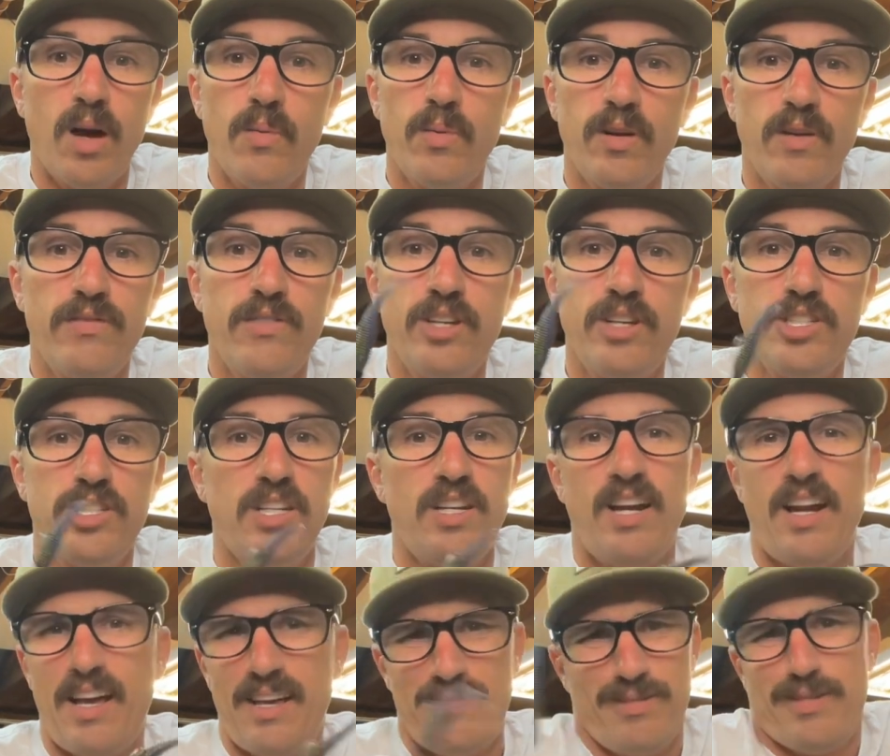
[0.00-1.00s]
We were fishing,
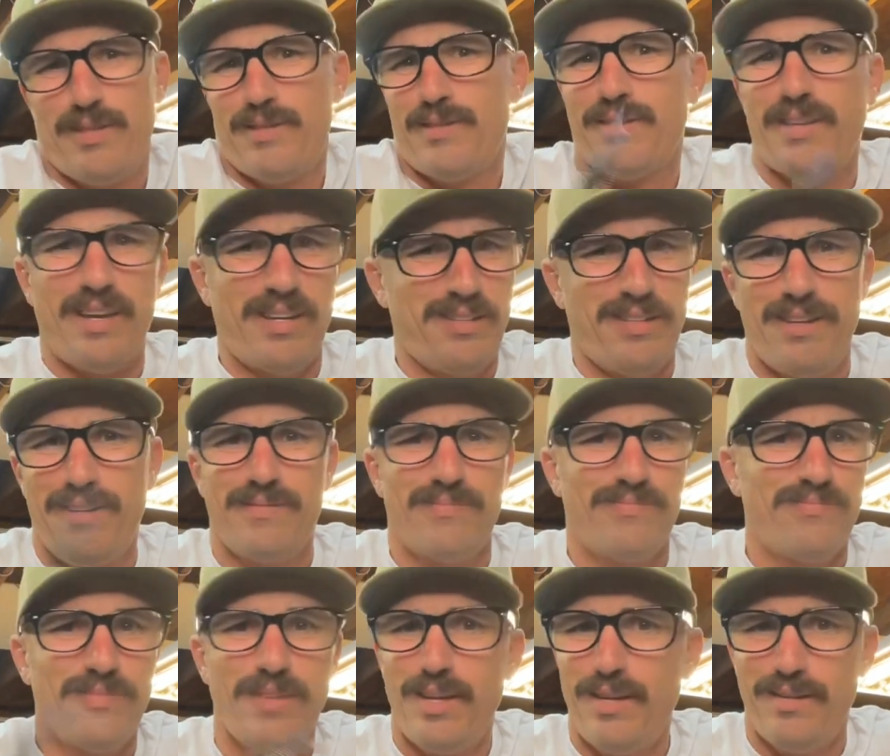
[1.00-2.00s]
and I was just like,
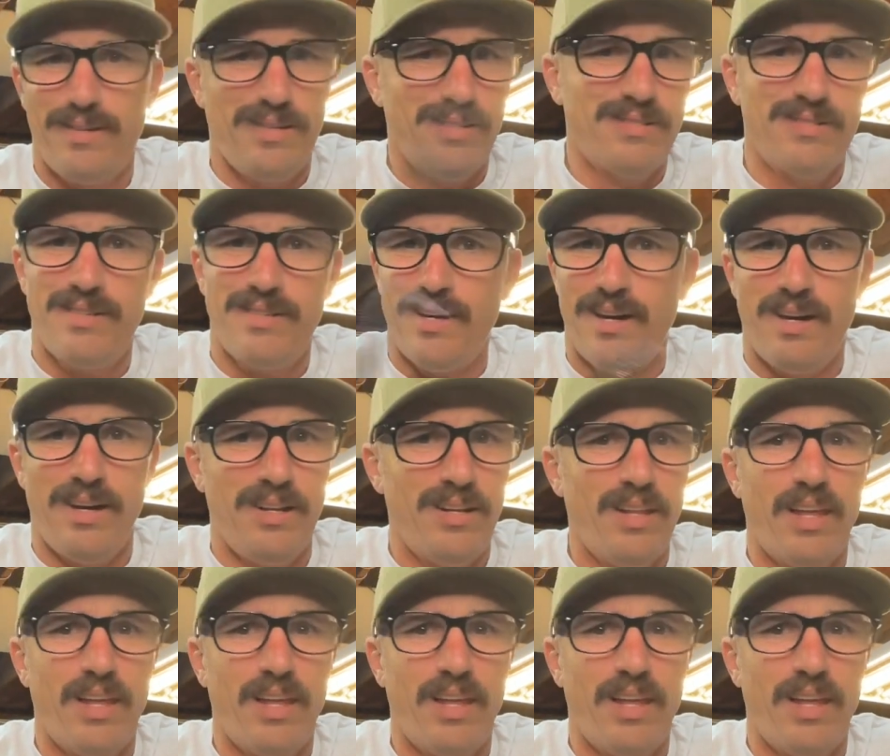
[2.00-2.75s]
it's done.